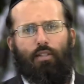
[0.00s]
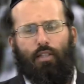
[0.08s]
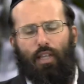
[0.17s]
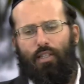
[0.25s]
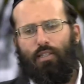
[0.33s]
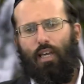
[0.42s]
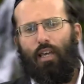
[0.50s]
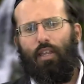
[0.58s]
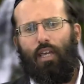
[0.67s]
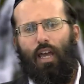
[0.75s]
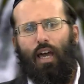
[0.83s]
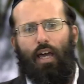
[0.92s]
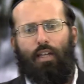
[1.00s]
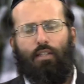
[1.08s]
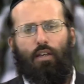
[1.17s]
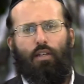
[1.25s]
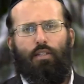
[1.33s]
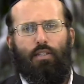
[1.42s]
So they say that he had
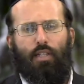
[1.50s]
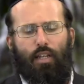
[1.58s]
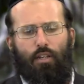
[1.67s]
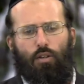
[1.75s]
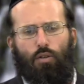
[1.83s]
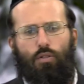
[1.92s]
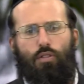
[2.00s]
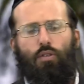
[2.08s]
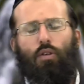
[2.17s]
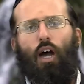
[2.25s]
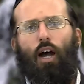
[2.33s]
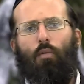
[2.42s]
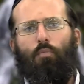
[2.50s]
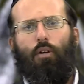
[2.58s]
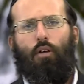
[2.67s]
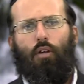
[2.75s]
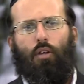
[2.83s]
a descendant who stood up